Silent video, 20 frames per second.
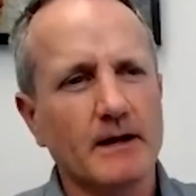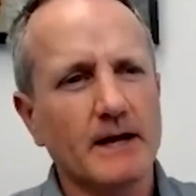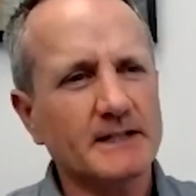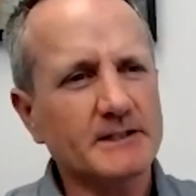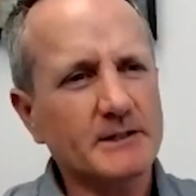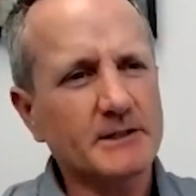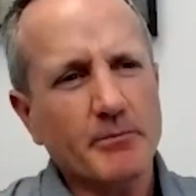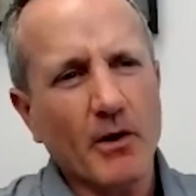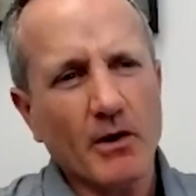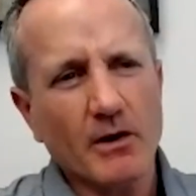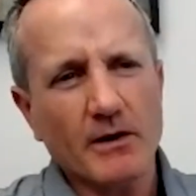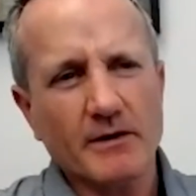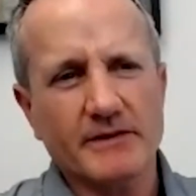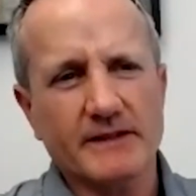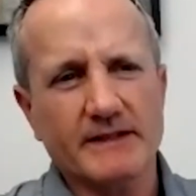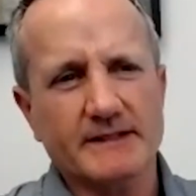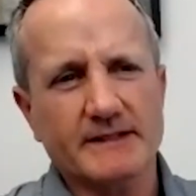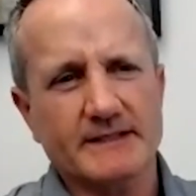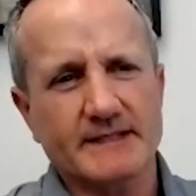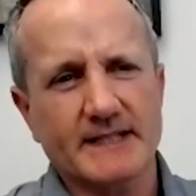As a part of
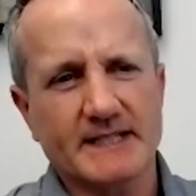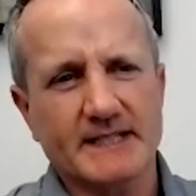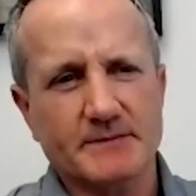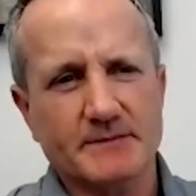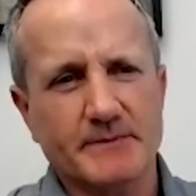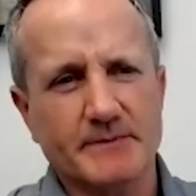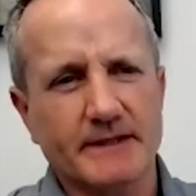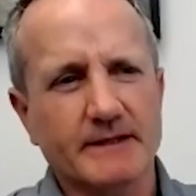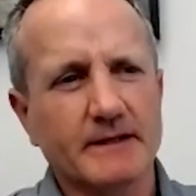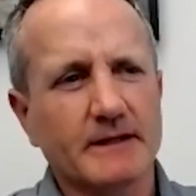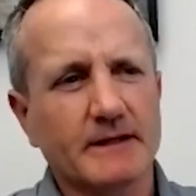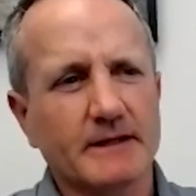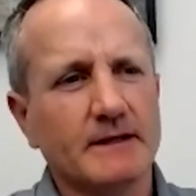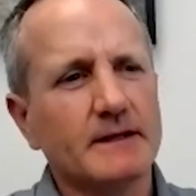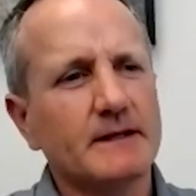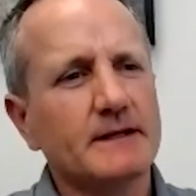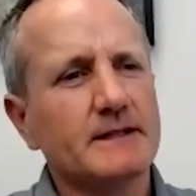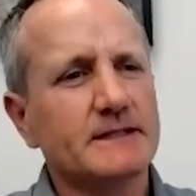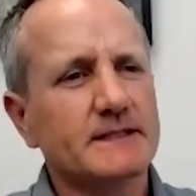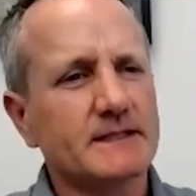the assessment,
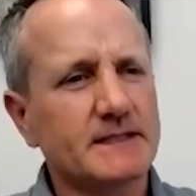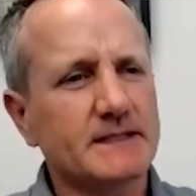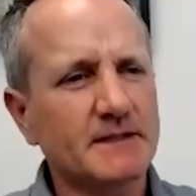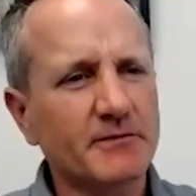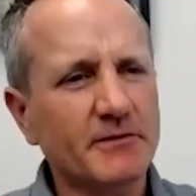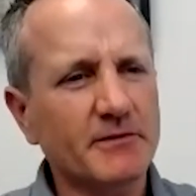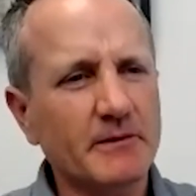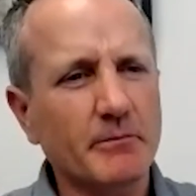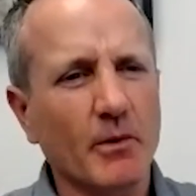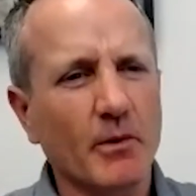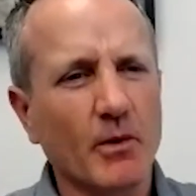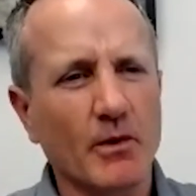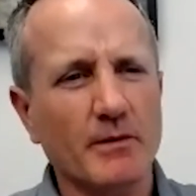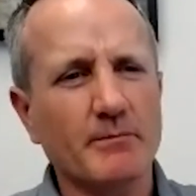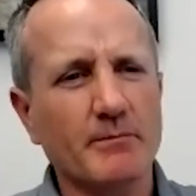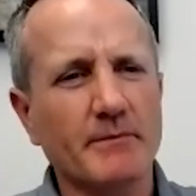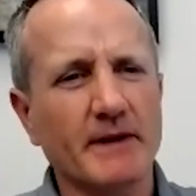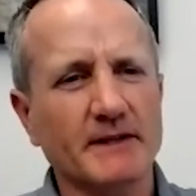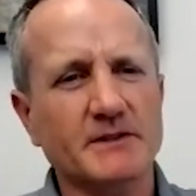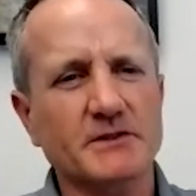different
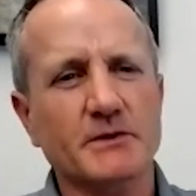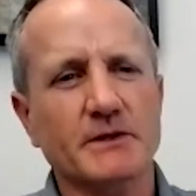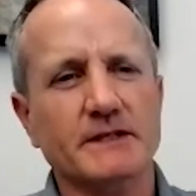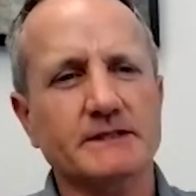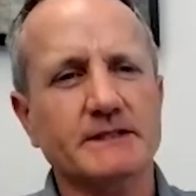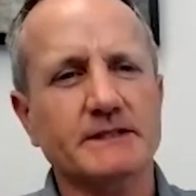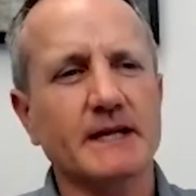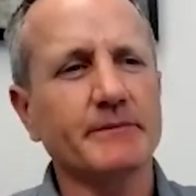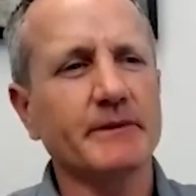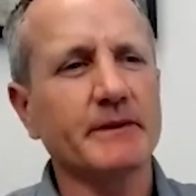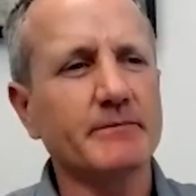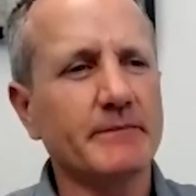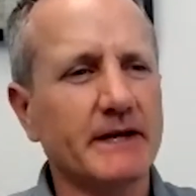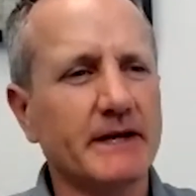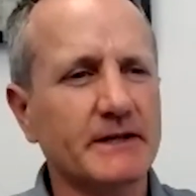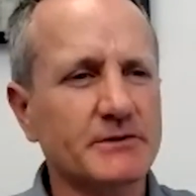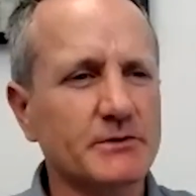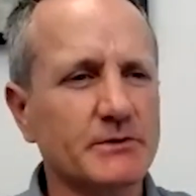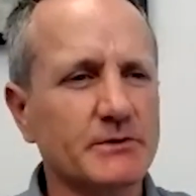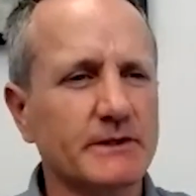important metrics can be
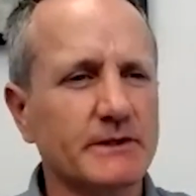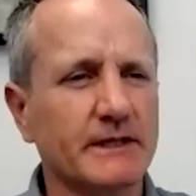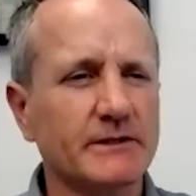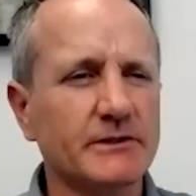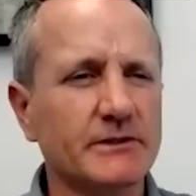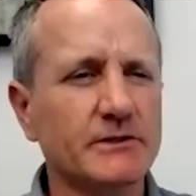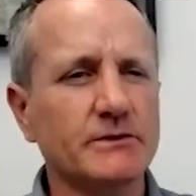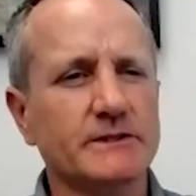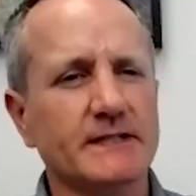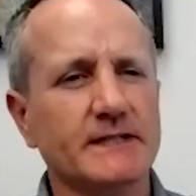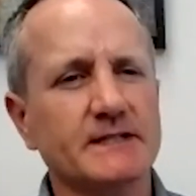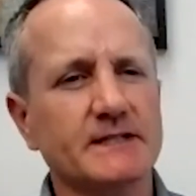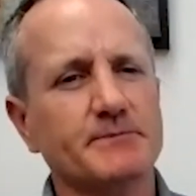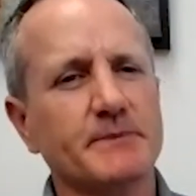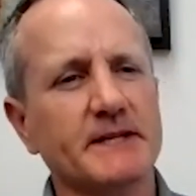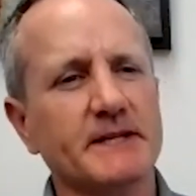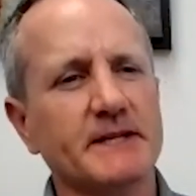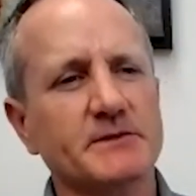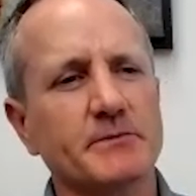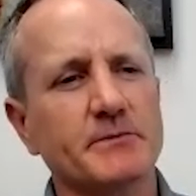measured and used as
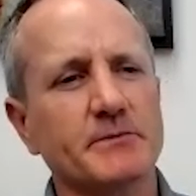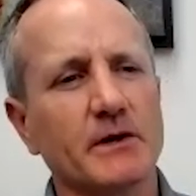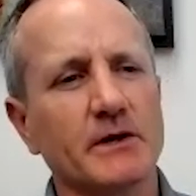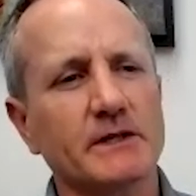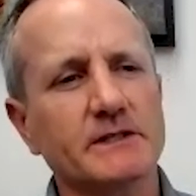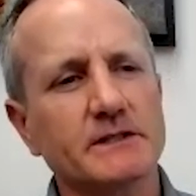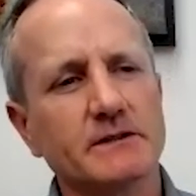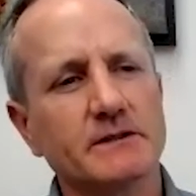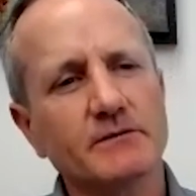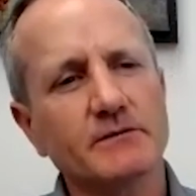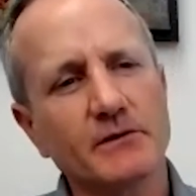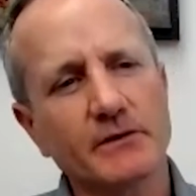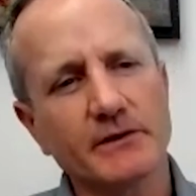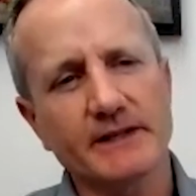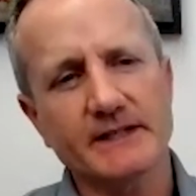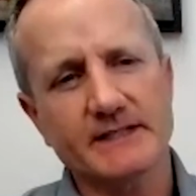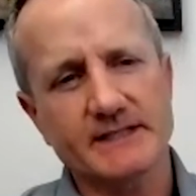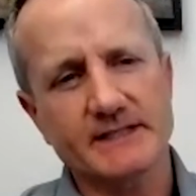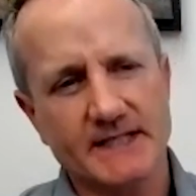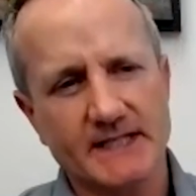benchmarks for
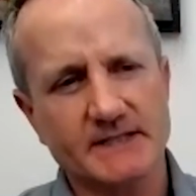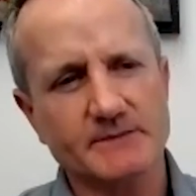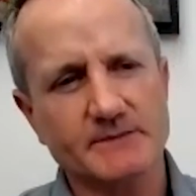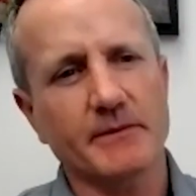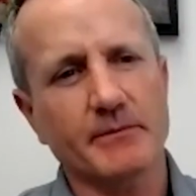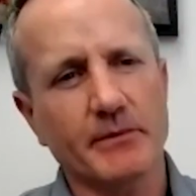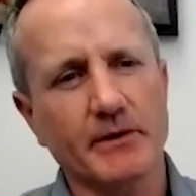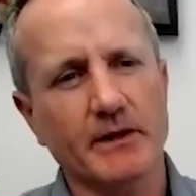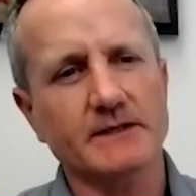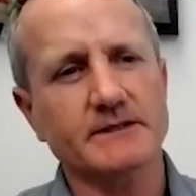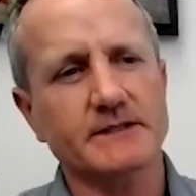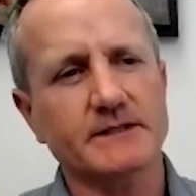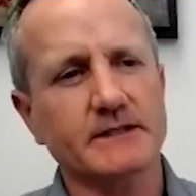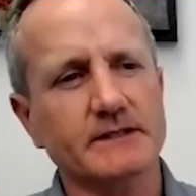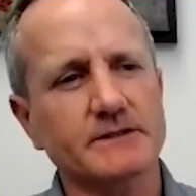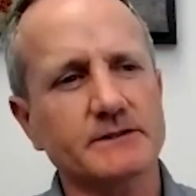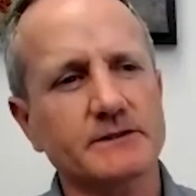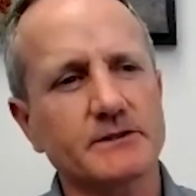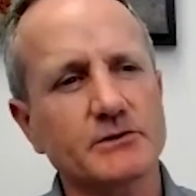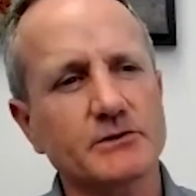the assessment
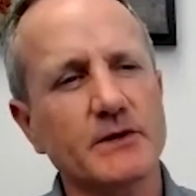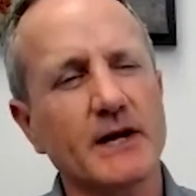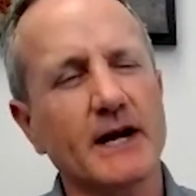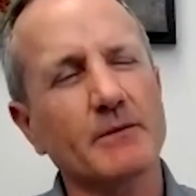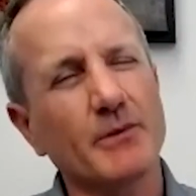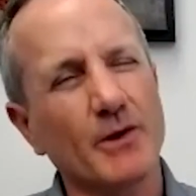process to track